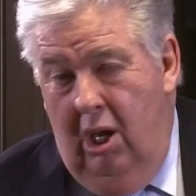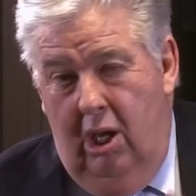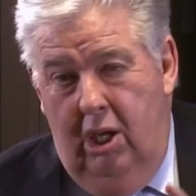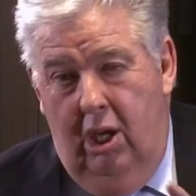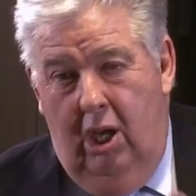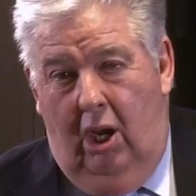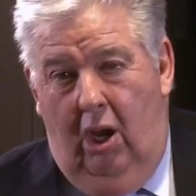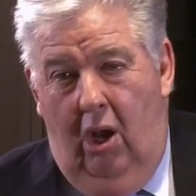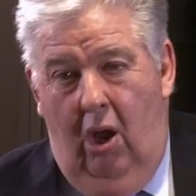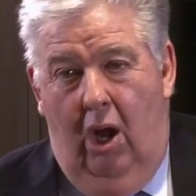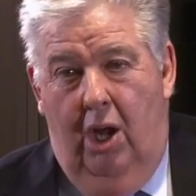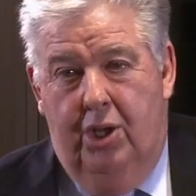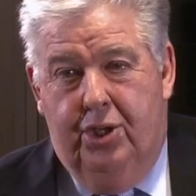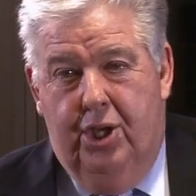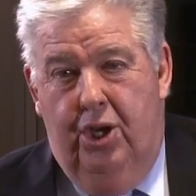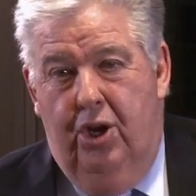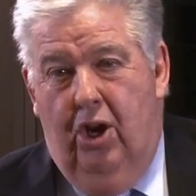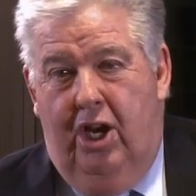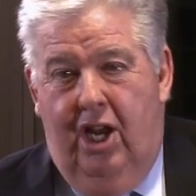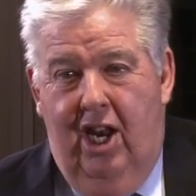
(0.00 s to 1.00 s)
your clients
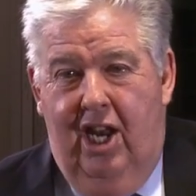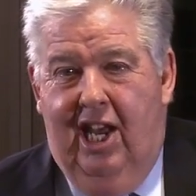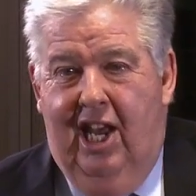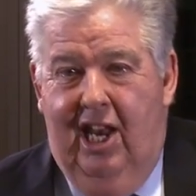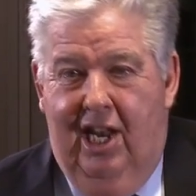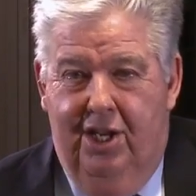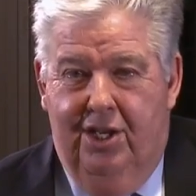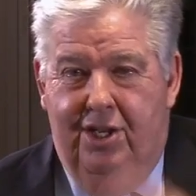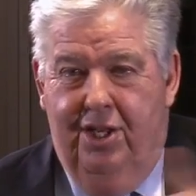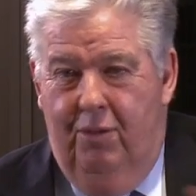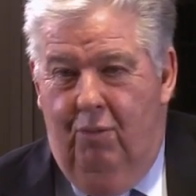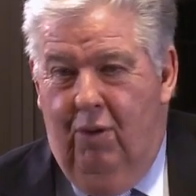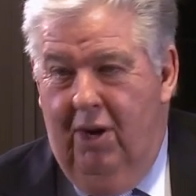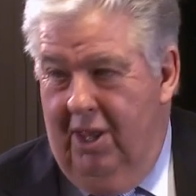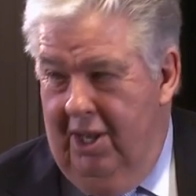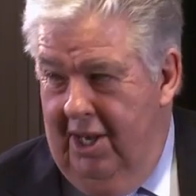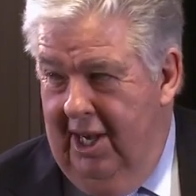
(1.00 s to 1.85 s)
are not going to get into one of